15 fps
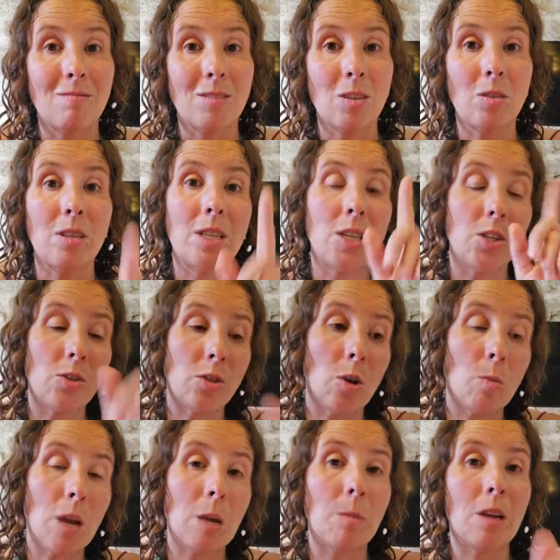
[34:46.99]
So the digital
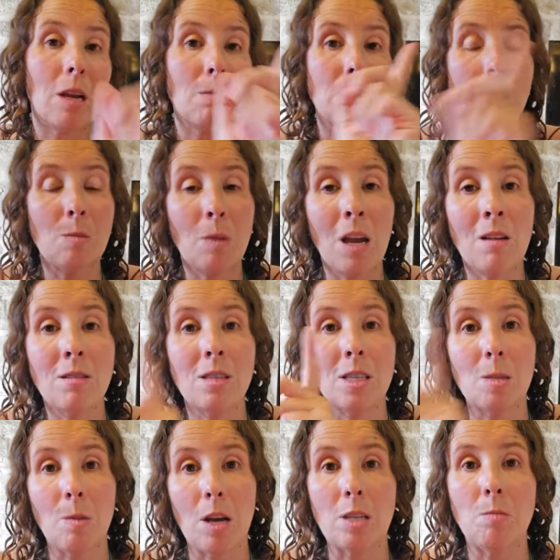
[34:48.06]
nomad becomes a spouse, the
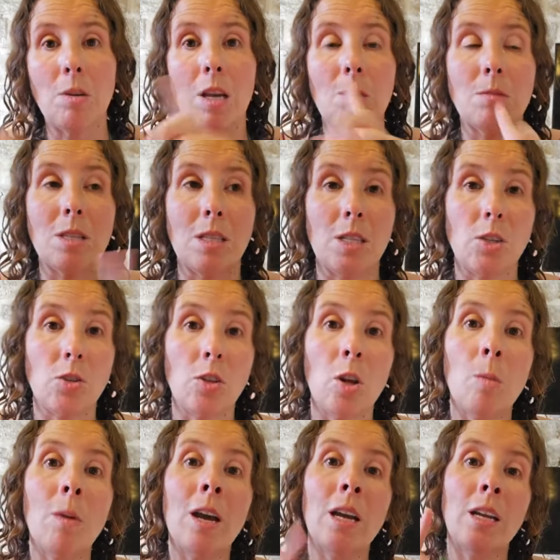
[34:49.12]
spouse becomes the digital
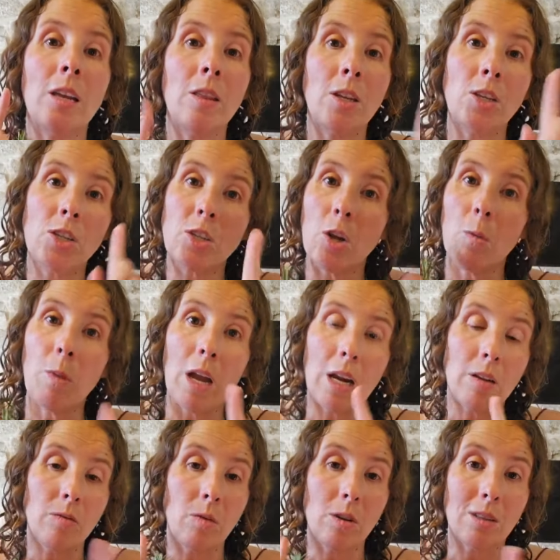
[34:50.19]
nomad, and then just go
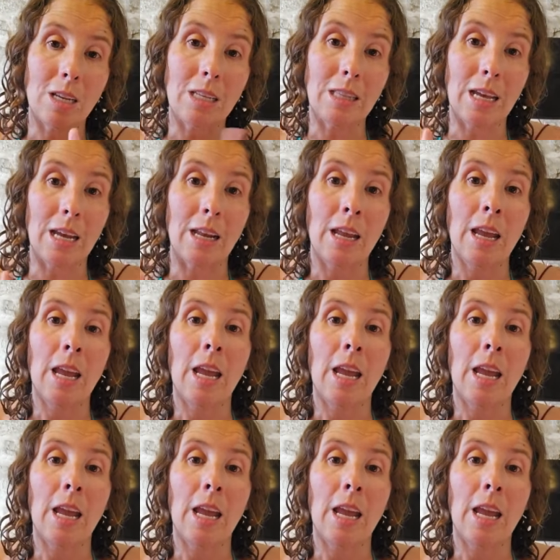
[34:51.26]
back and forth like that.